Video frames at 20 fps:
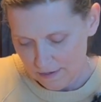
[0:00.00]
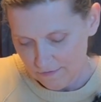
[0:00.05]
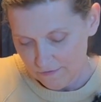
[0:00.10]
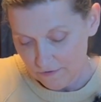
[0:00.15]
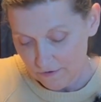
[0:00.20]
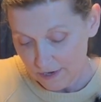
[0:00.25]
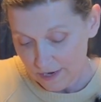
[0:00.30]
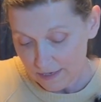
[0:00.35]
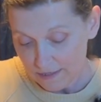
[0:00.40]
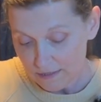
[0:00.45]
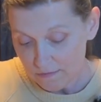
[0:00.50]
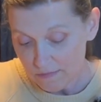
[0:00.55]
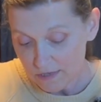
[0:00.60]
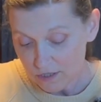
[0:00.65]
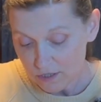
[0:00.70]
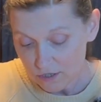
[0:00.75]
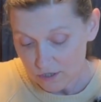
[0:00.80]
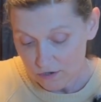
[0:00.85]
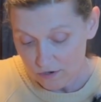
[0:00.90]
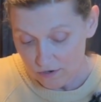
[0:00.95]
forgot to
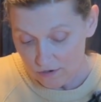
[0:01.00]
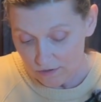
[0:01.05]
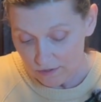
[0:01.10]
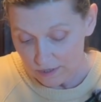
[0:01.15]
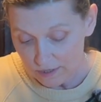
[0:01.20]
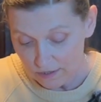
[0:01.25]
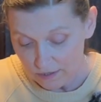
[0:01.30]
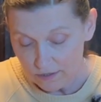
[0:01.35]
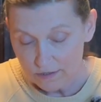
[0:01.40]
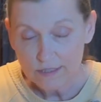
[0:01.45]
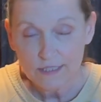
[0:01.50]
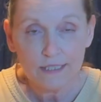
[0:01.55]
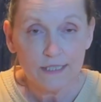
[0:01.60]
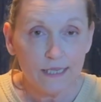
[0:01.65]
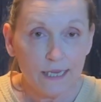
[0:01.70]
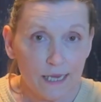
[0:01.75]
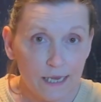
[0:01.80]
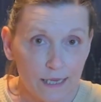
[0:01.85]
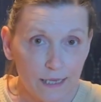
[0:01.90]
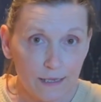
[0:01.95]
mention earlier,
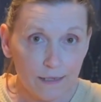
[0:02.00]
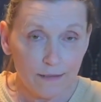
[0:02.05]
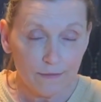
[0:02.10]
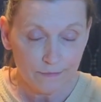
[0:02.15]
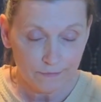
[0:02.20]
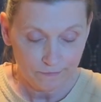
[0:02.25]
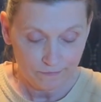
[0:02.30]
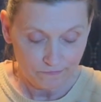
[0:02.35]
today,